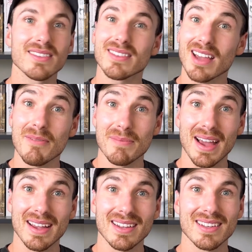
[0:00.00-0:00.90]
come
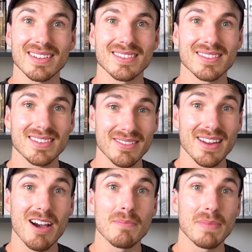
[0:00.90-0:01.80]
back to
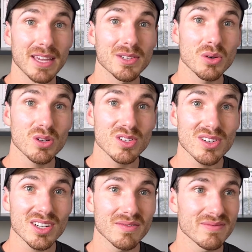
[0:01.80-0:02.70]
now be a
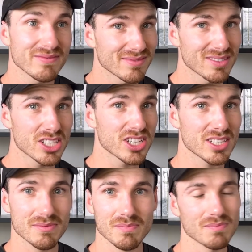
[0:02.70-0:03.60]
torturer. Just